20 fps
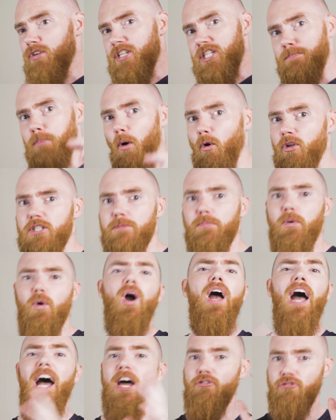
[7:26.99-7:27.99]

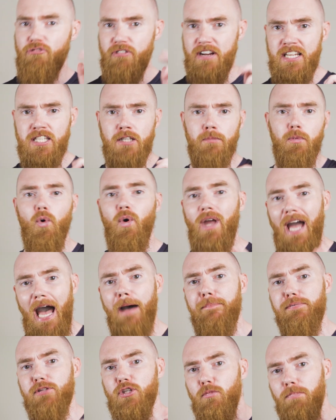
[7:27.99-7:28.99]
responsible and reasonable
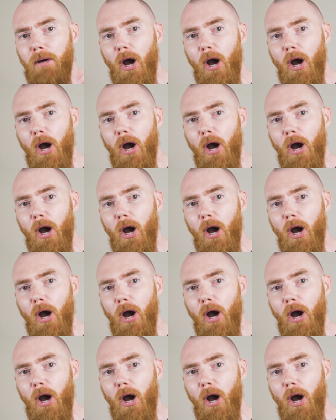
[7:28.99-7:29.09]
capital